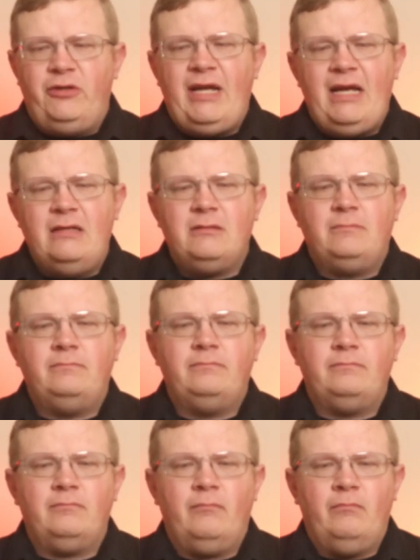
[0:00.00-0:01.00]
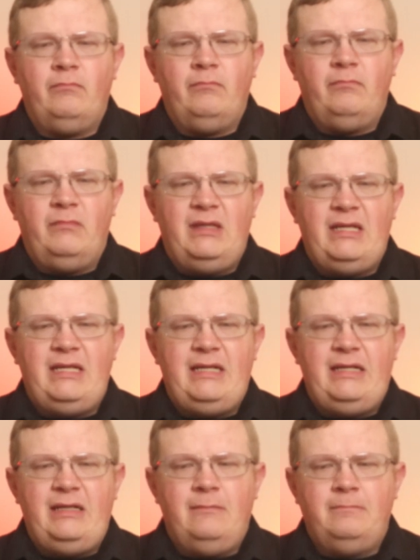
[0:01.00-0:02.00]
get
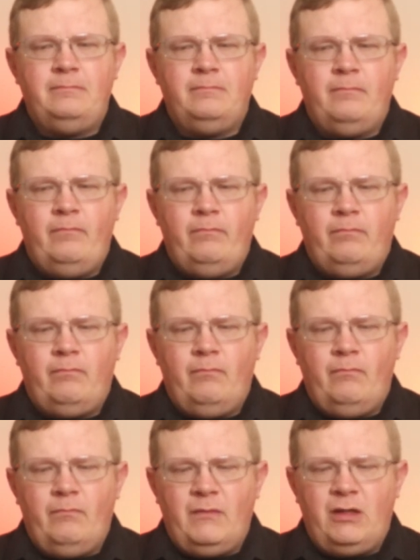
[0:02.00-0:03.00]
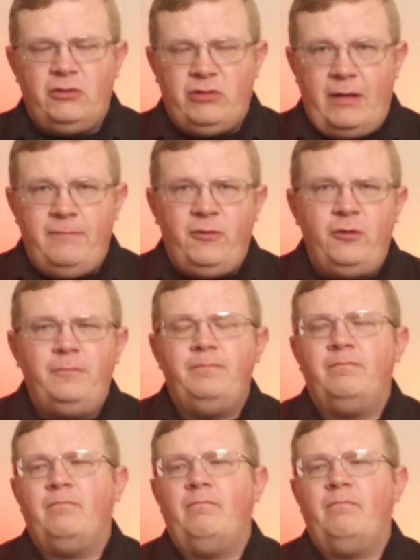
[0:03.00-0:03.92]
the grapefruit,